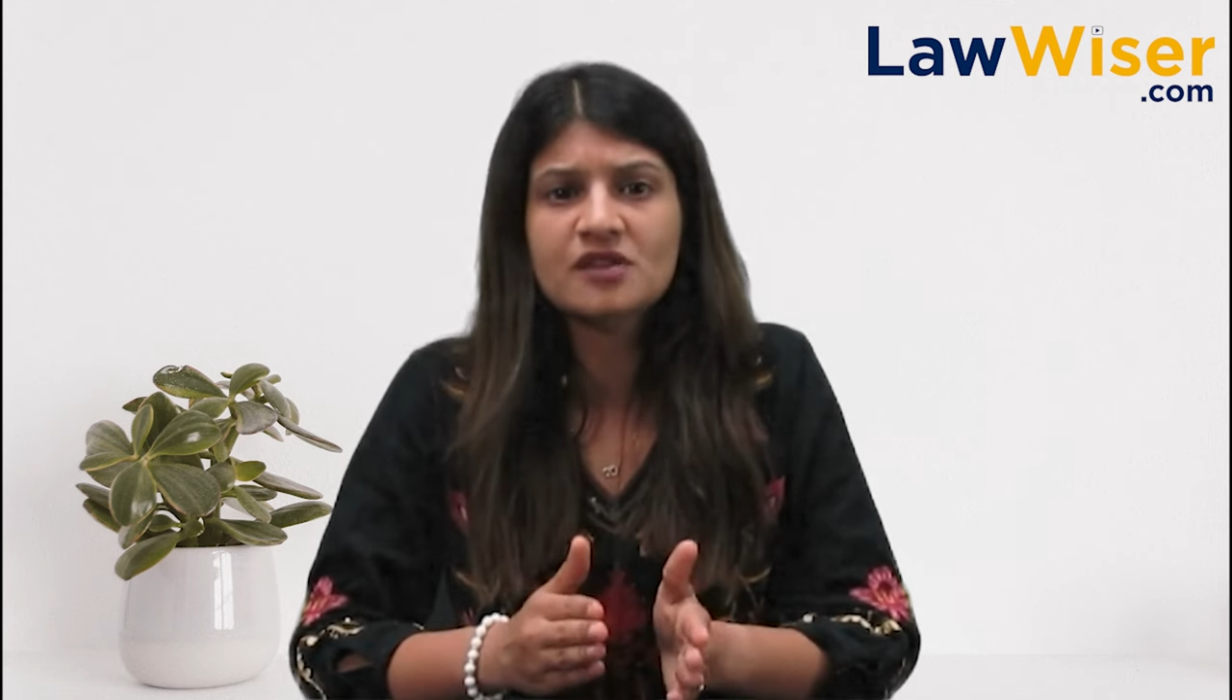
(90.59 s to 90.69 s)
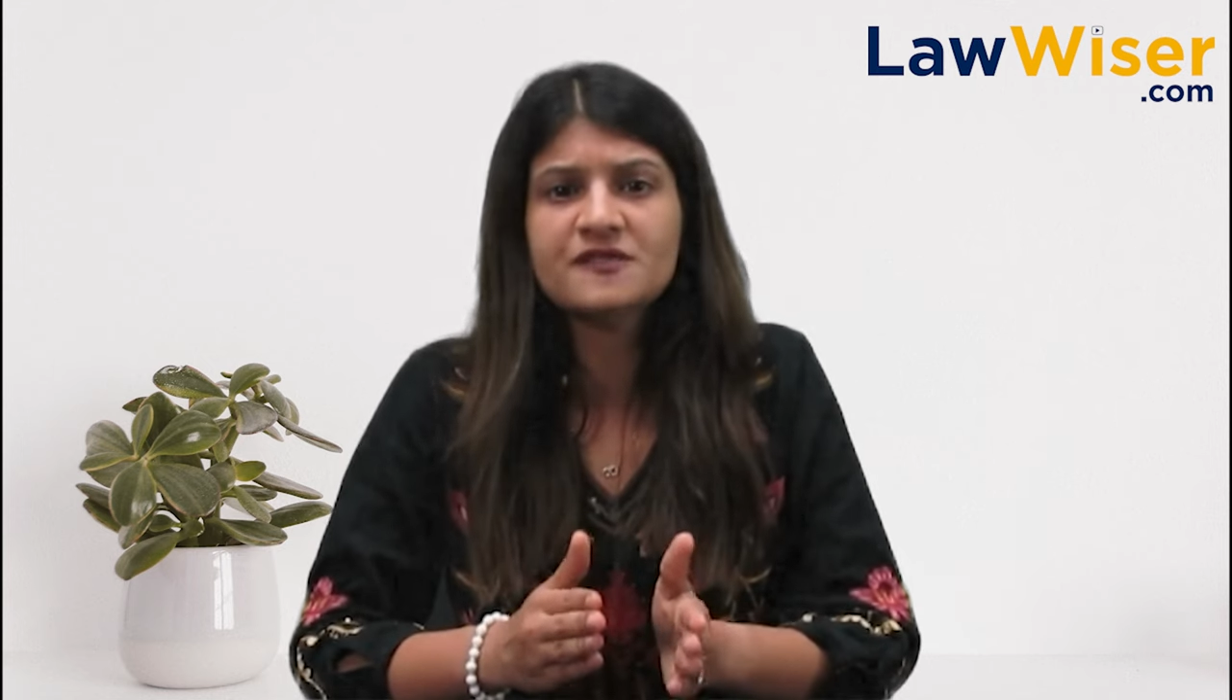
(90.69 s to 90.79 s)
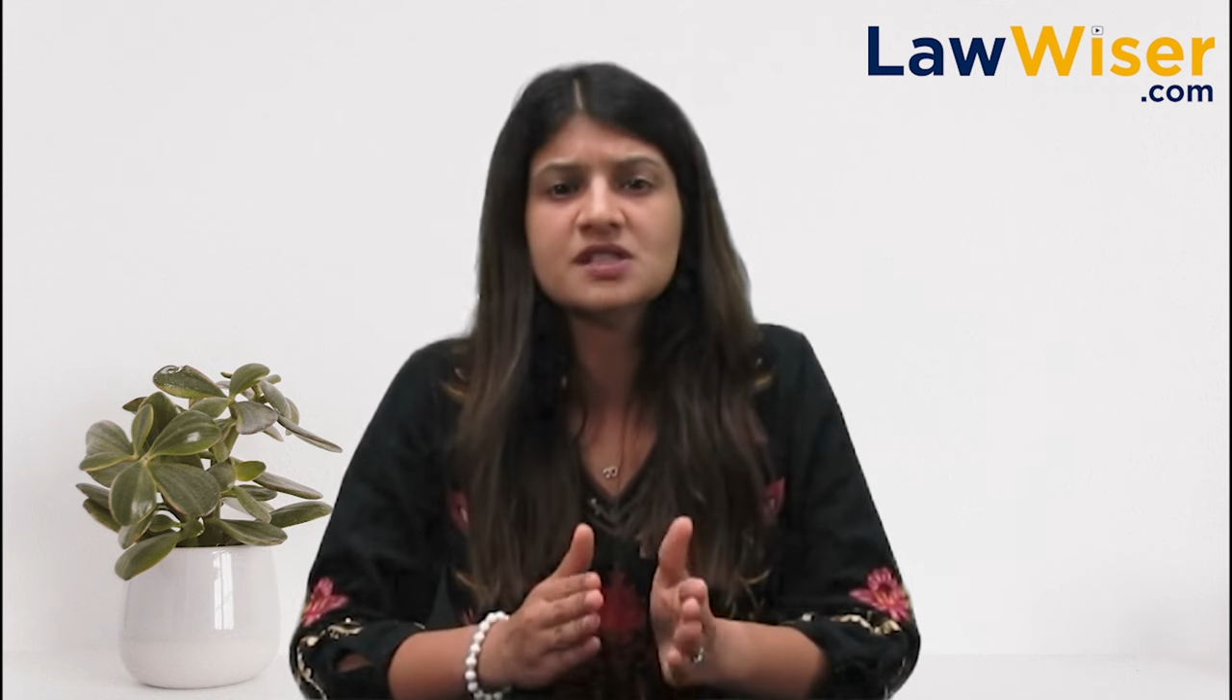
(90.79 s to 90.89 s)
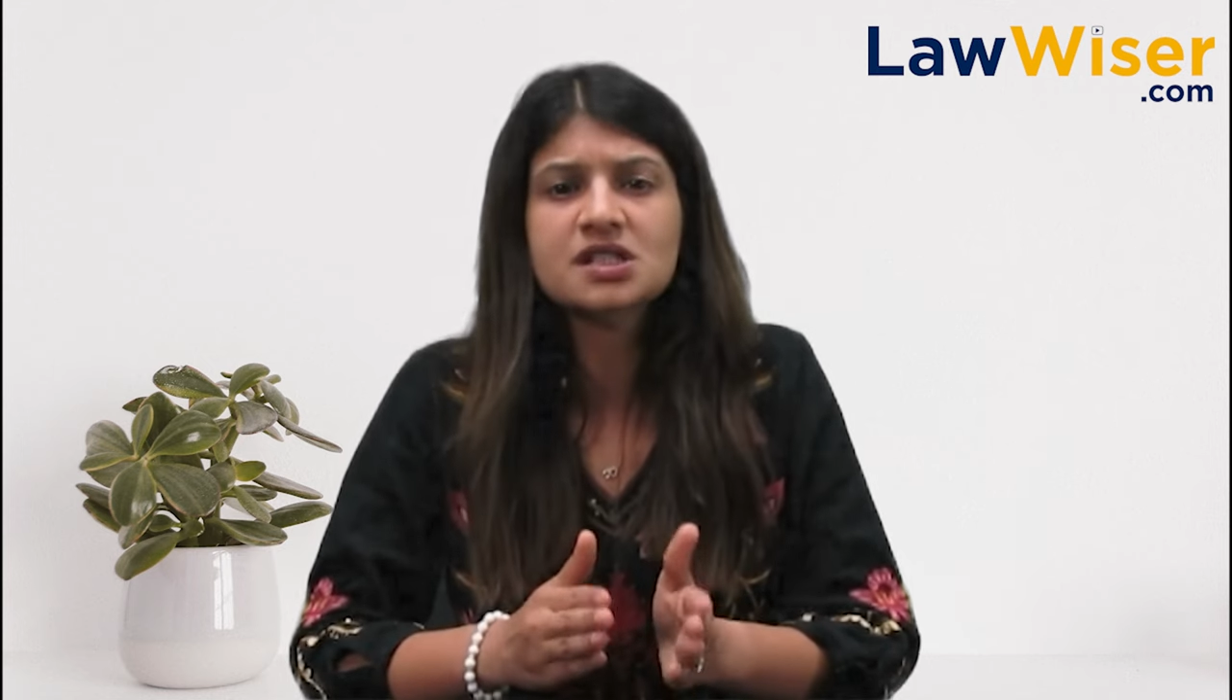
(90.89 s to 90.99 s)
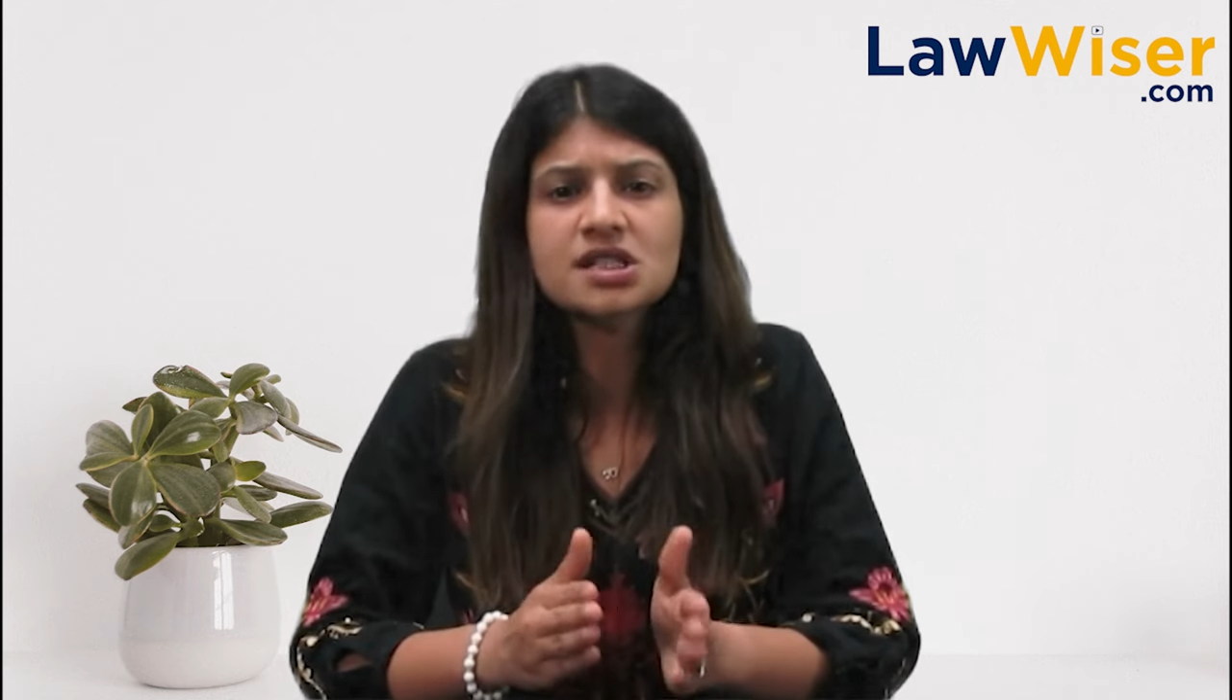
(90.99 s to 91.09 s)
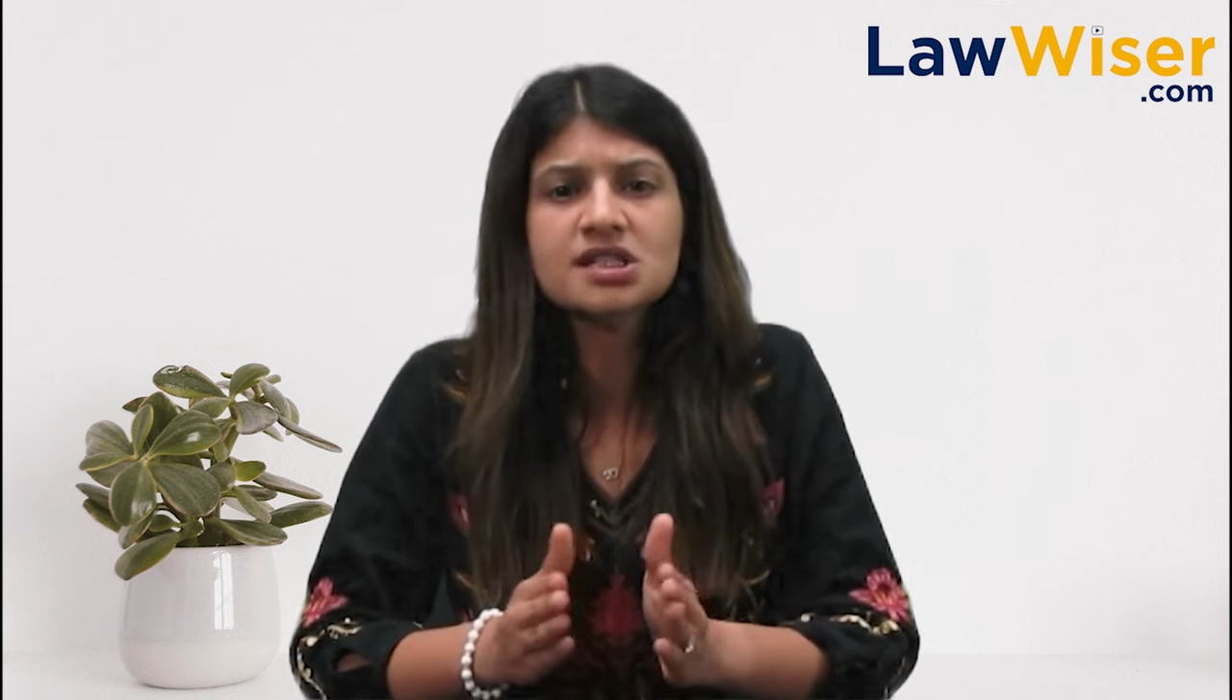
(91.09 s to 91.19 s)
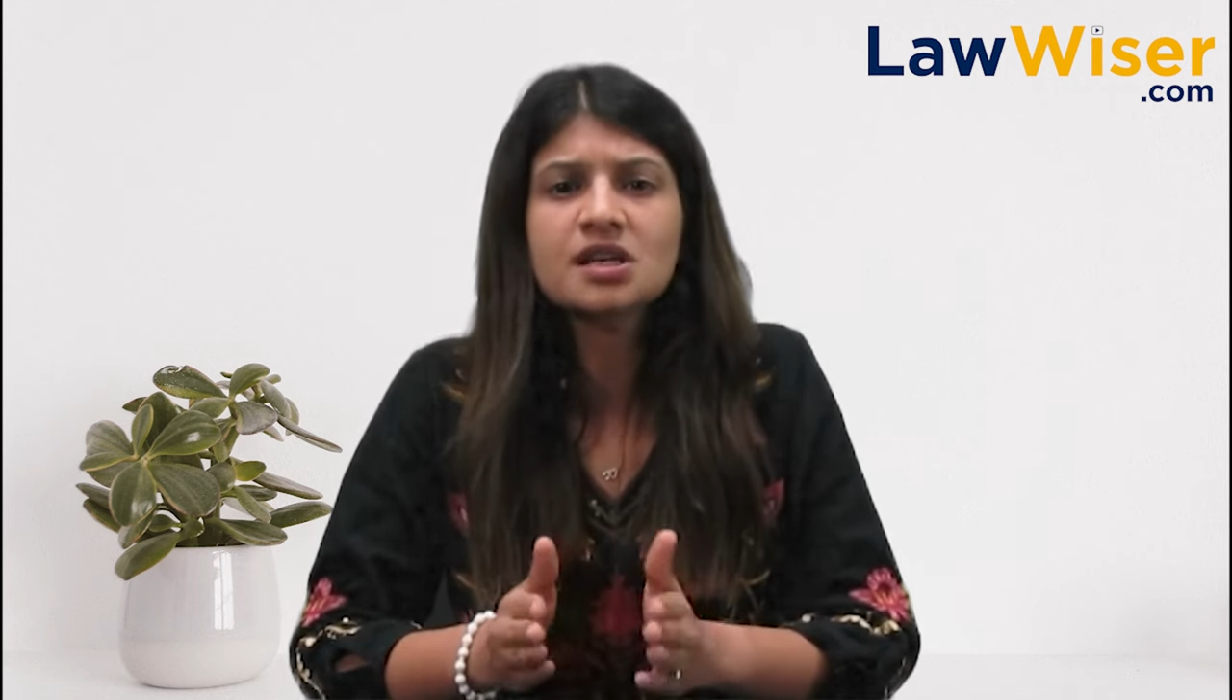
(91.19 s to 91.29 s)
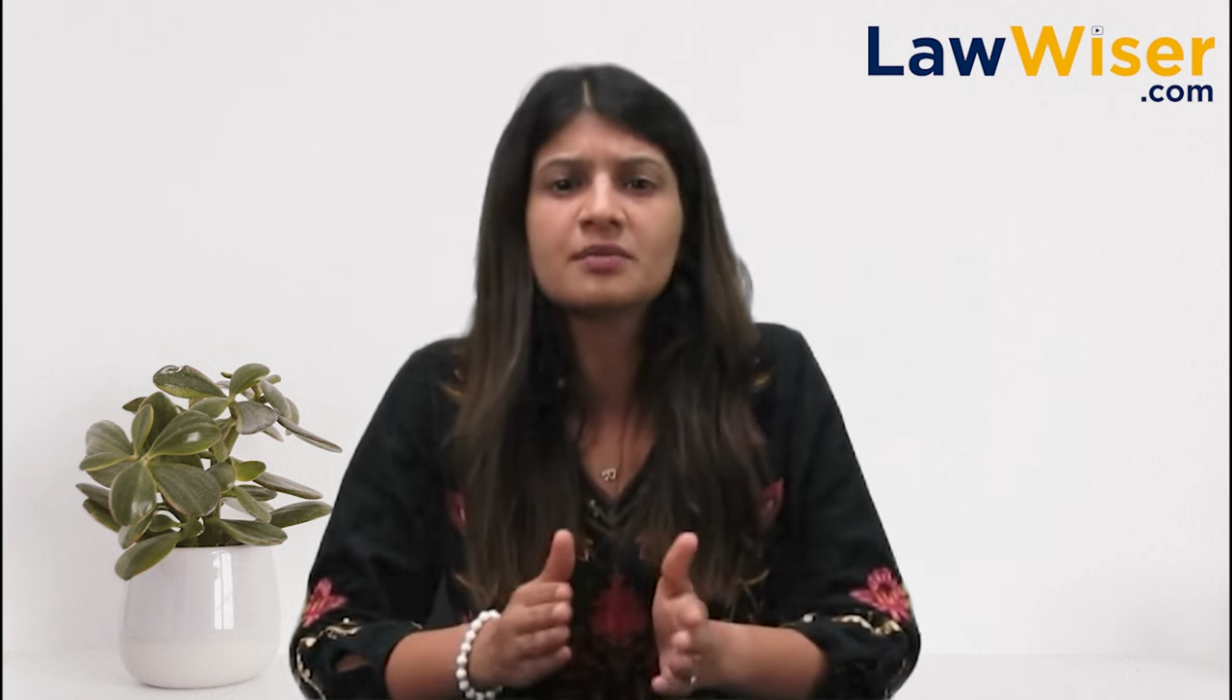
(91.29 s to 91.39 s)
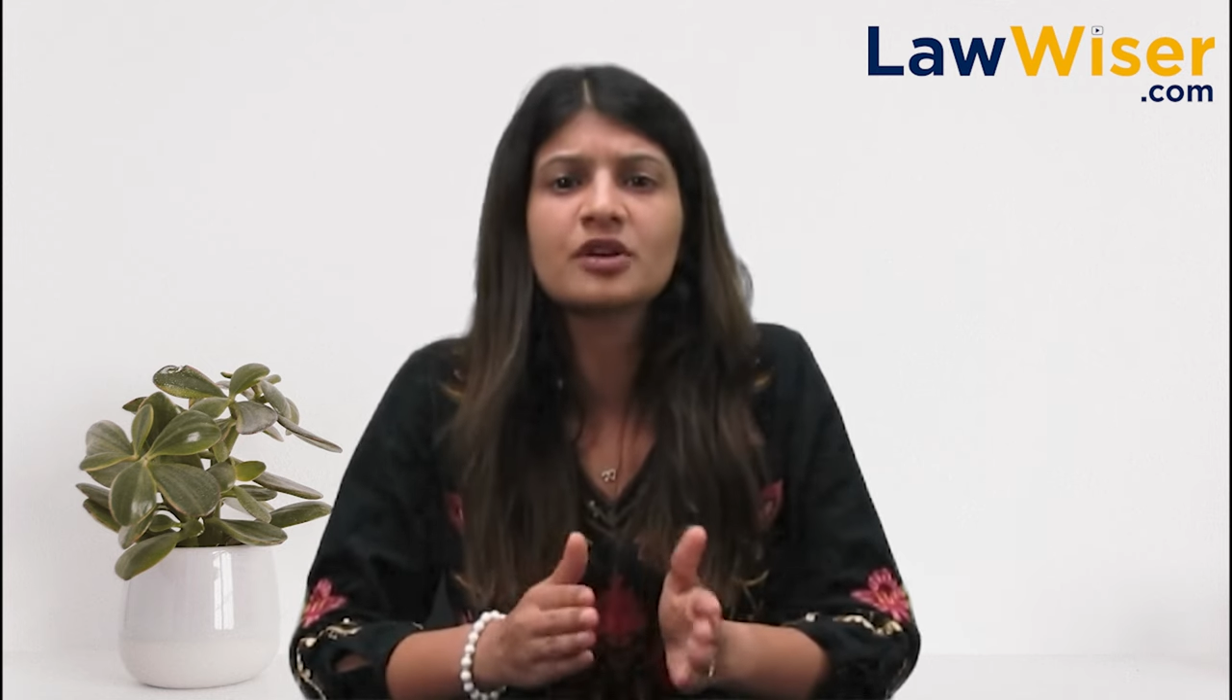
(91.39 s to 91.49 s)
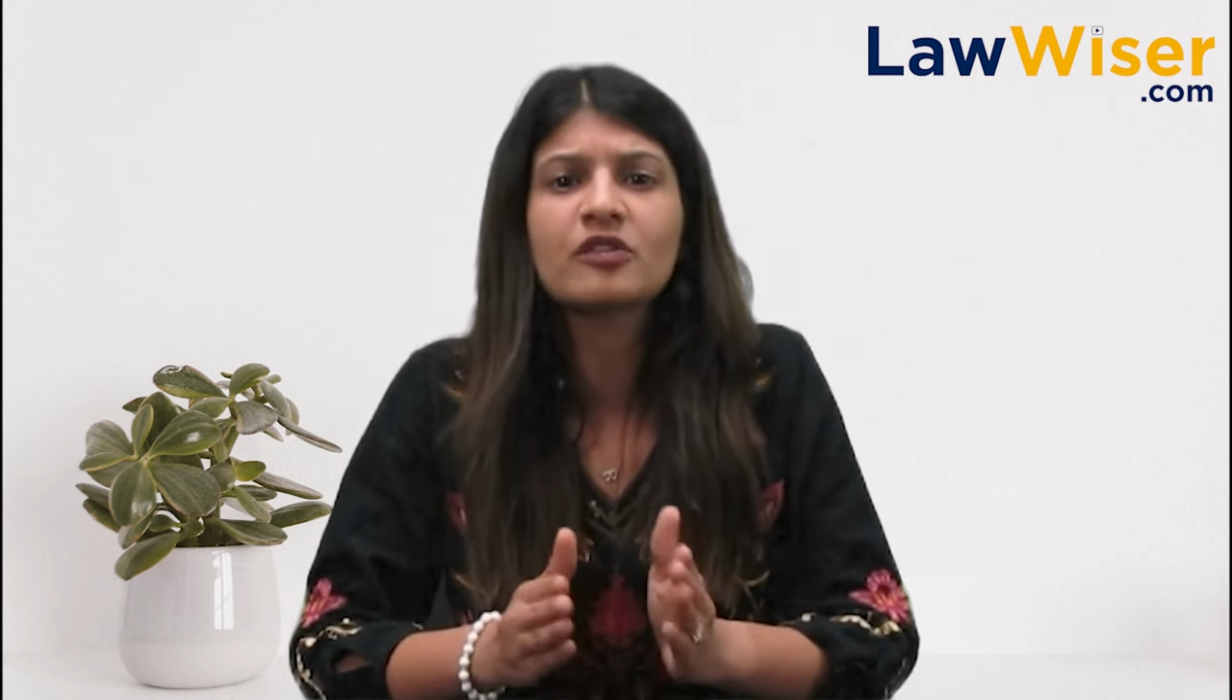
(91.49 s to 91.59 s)
of
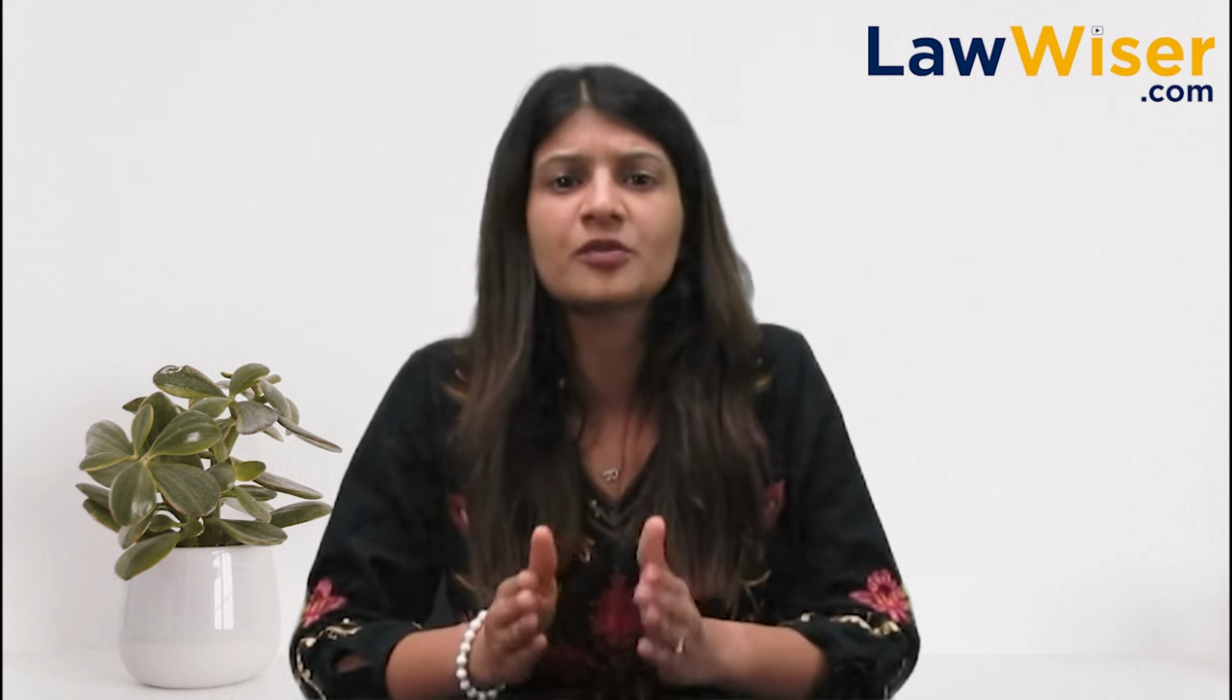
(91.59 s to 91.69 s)
certain number